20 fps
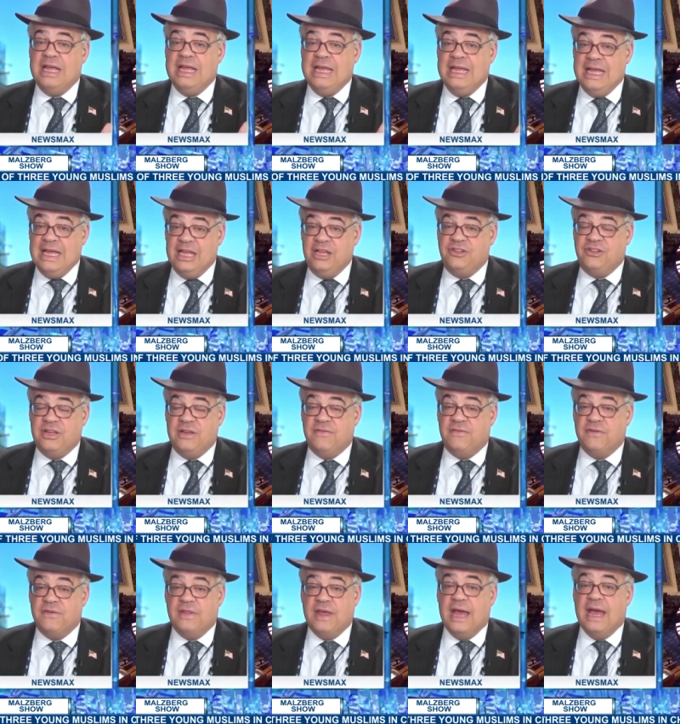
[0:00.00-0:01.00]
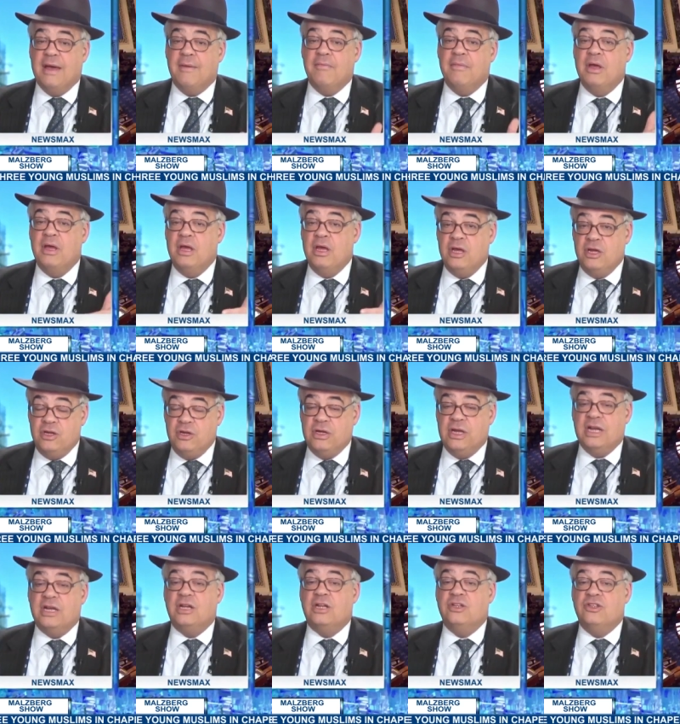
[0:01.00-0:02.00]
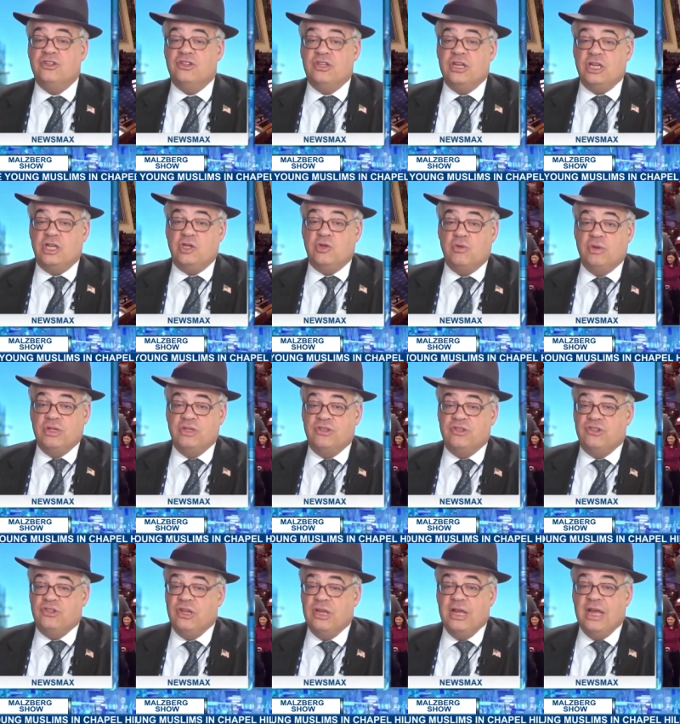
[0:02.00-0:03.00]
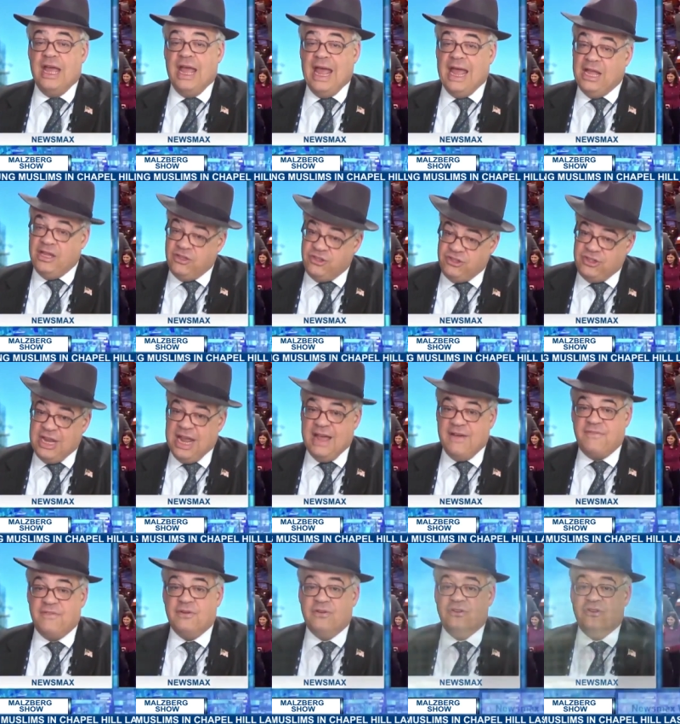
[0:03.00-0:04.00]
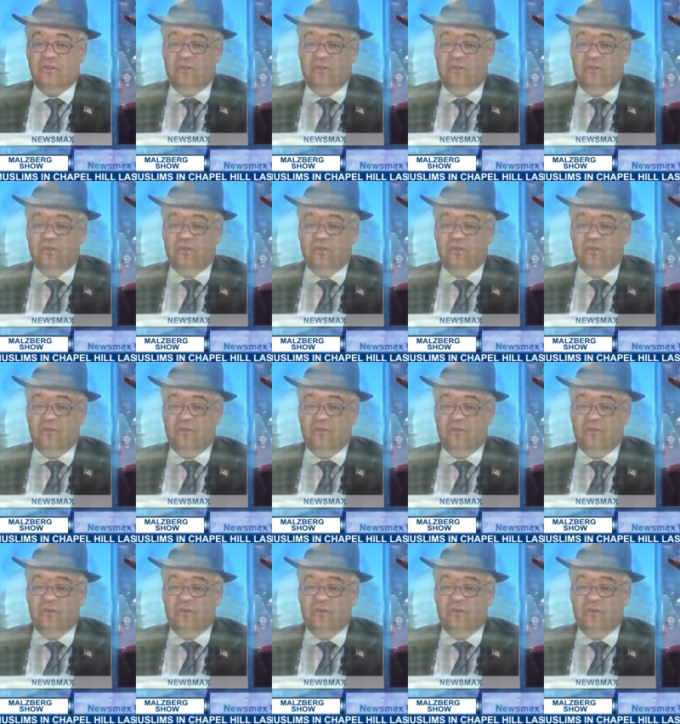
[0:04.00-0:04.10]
easy for them to get constituents and staffers